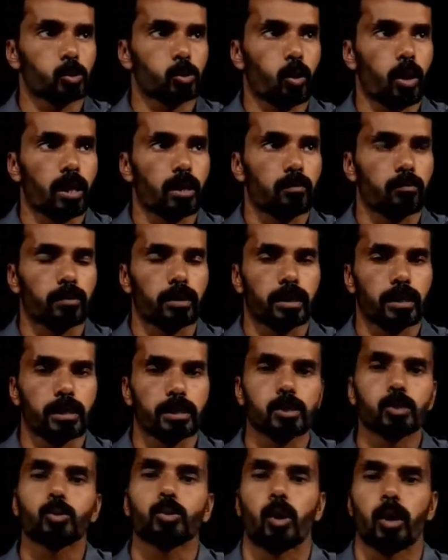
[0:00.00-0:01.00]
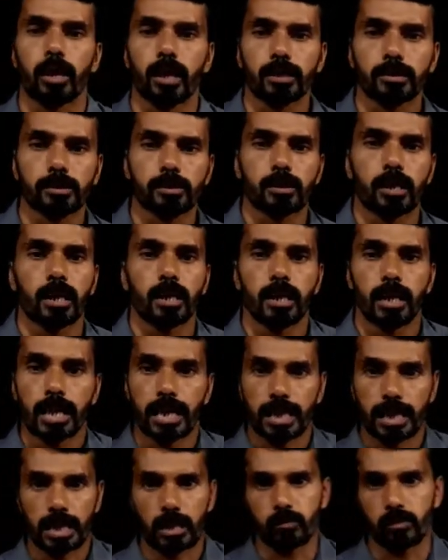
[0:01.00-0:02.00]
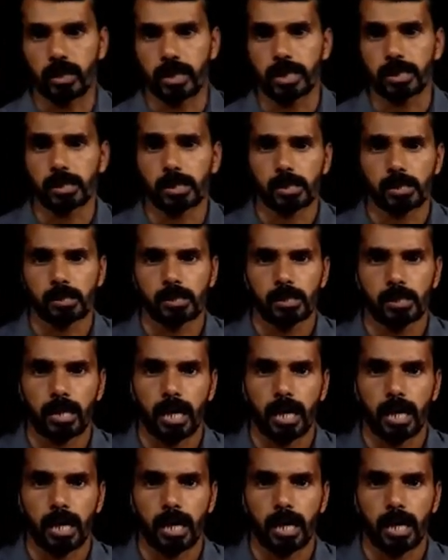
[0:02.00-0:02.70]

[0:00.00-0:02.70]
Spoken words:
12 is known as the dividend